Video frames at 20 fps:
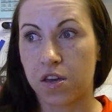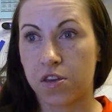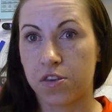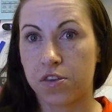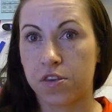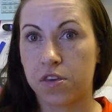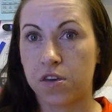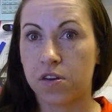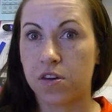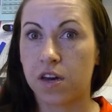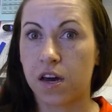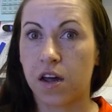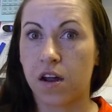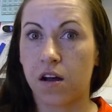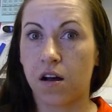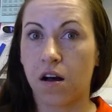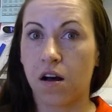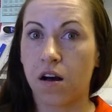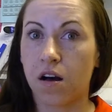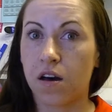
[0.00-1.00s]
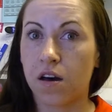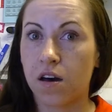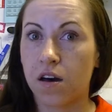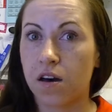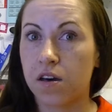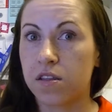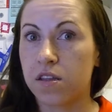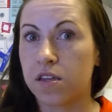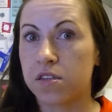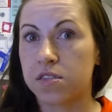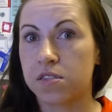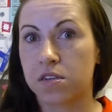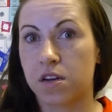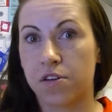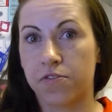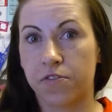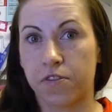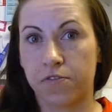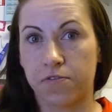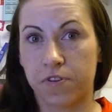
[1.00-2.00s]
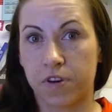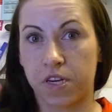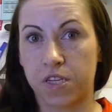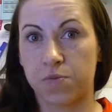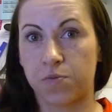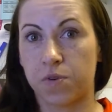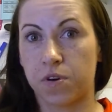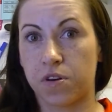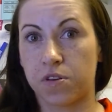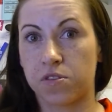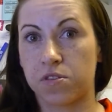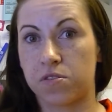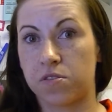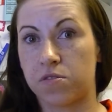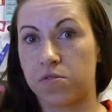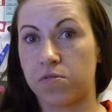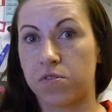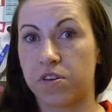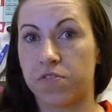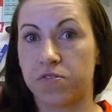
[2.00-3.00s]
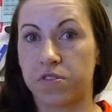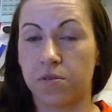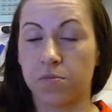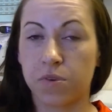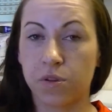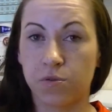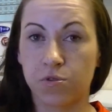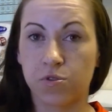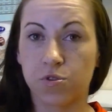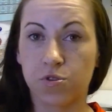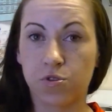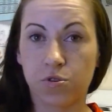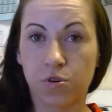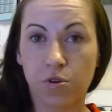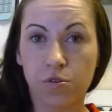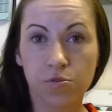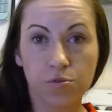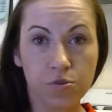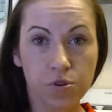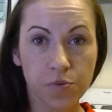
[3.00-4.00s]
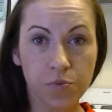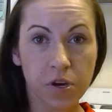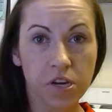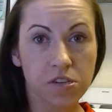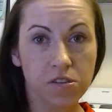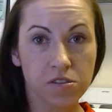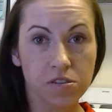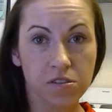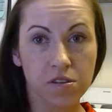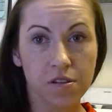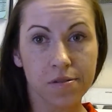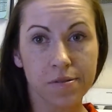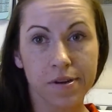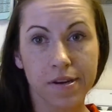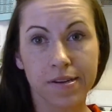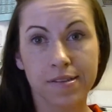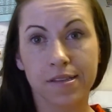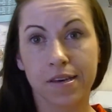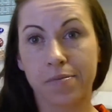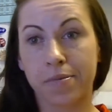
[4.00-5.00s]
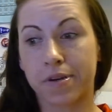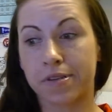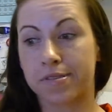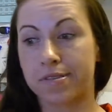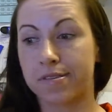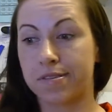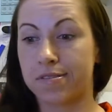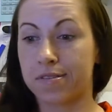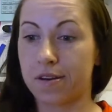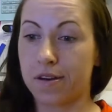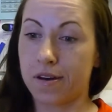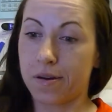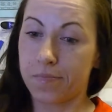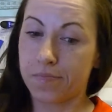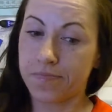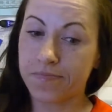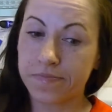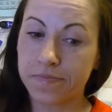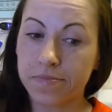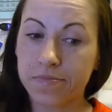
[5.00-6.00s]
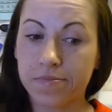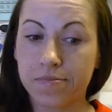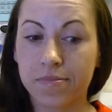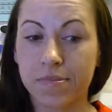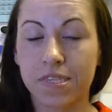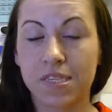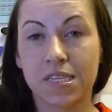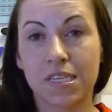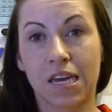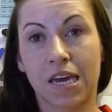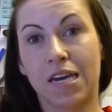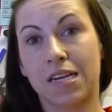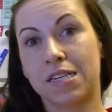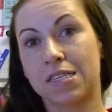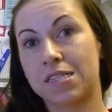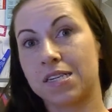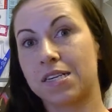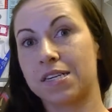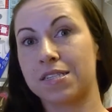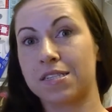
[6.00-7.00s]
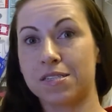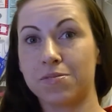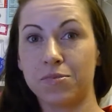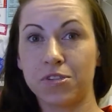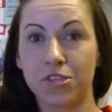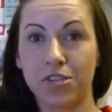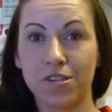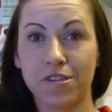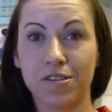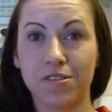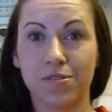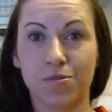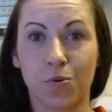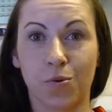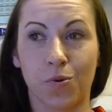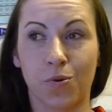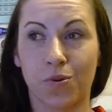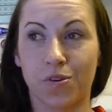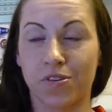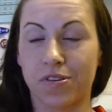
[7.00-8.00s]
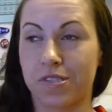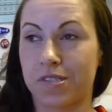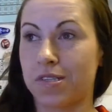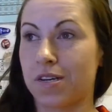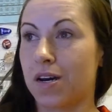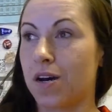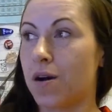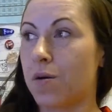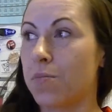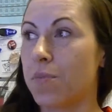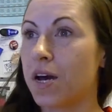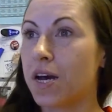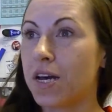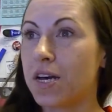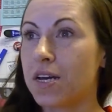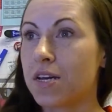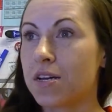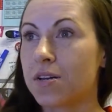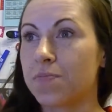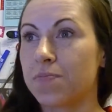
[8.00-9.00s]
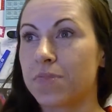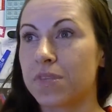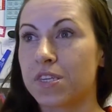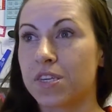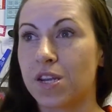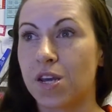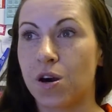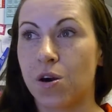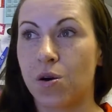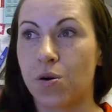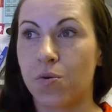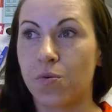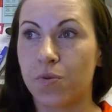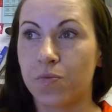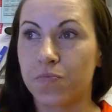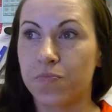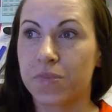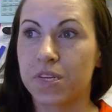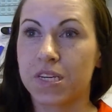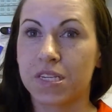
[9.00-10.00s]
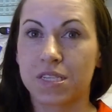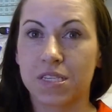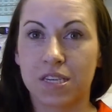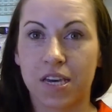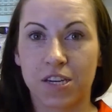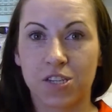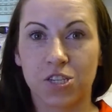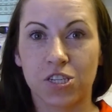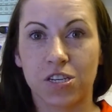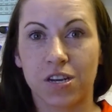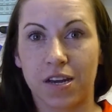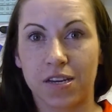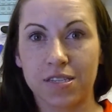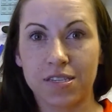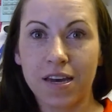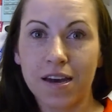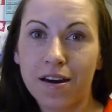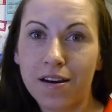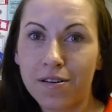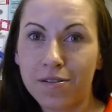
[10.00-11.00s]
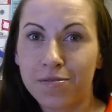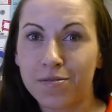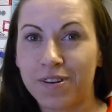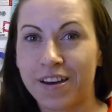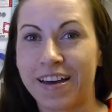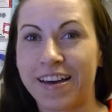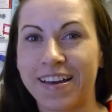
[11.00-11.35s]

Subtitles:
you got all that stuff on Facebook. So if somebody was to scroll through your pictures a little bit, they might see some scandalous images or some, you know, sketchy nights out.